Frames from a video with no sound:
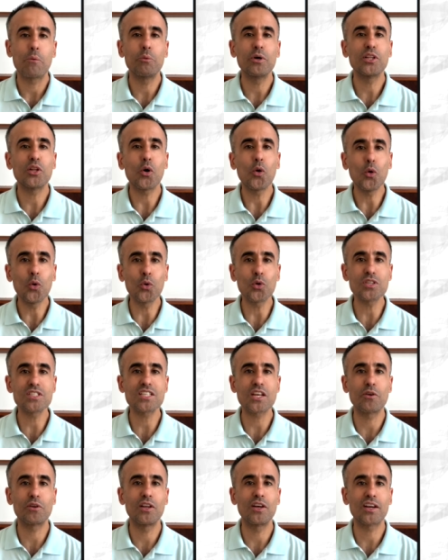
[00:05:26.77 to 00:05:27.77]
and we'll
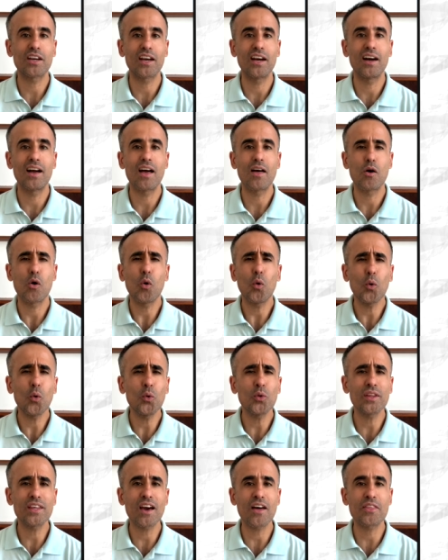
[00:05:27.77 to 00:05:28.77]
also look at
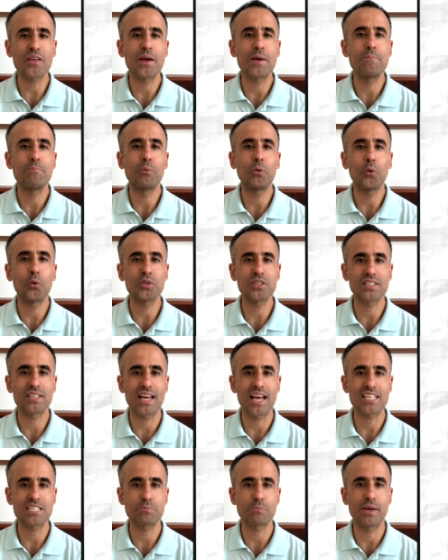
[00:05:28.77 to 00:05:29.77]
all the other
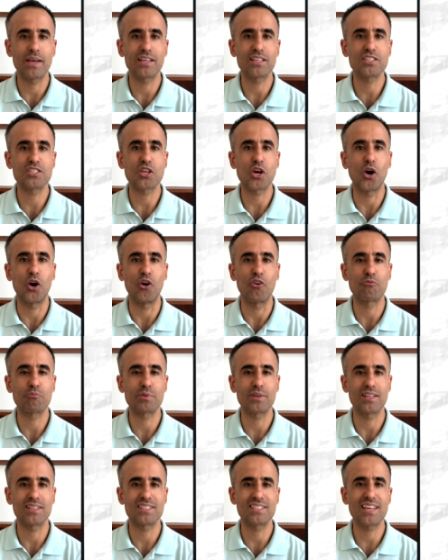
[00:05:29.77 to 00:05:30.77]
important aspects
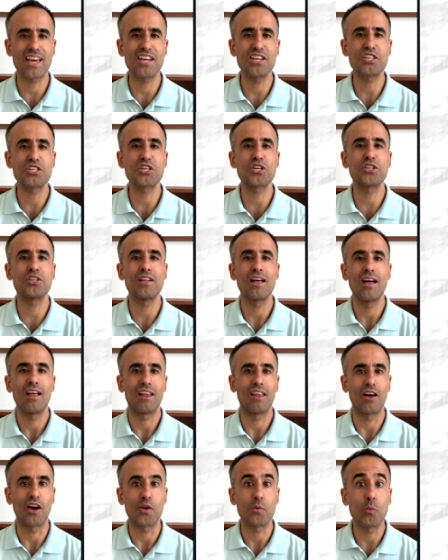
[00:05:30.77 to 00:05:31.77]
of
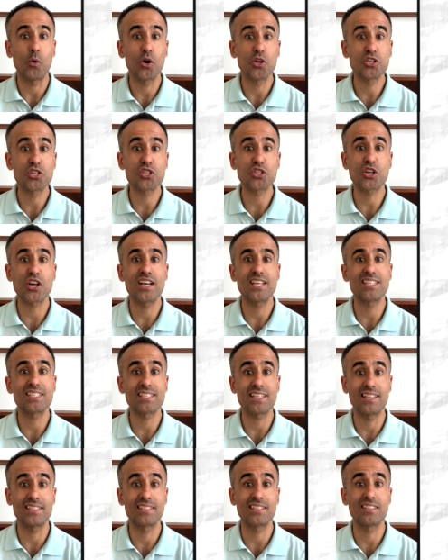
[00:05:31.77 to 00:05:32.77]
pronunciation, like word
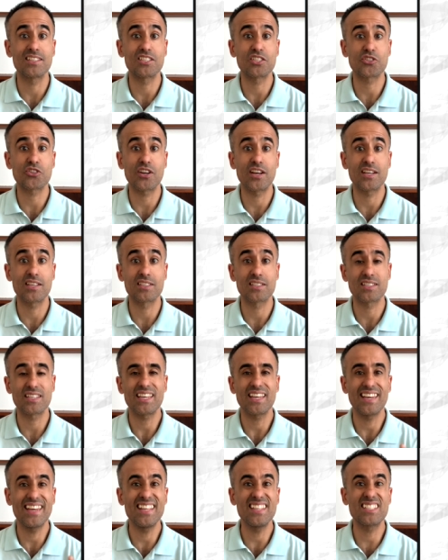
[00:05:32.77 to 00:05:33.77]
stress, sentence
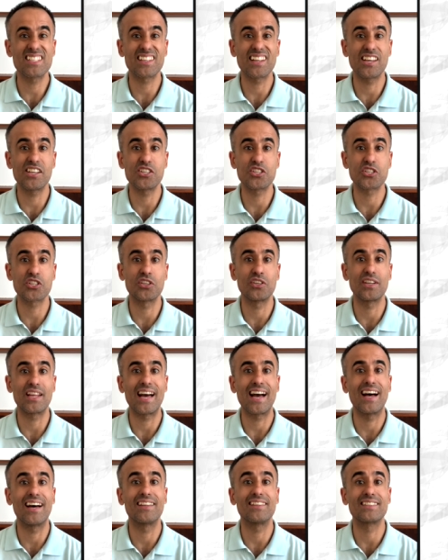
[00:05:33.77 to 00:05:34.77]
stress,
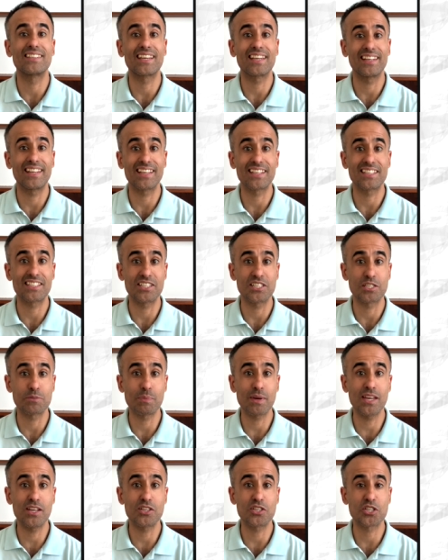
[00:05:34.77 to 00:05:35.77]
intonation, and
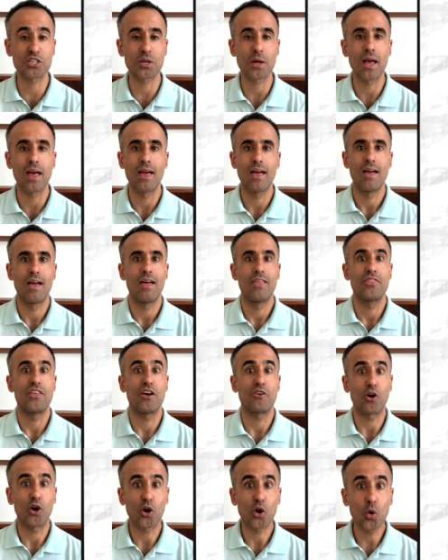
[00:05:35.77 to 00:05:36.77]
connected speech.
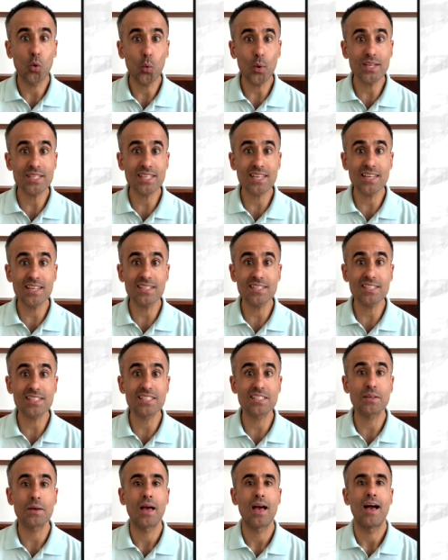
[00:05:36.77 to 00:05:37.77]
There are
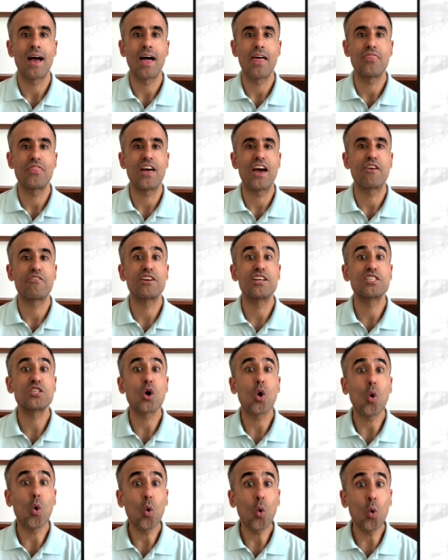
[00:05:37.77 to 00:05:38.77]
quizzes, there is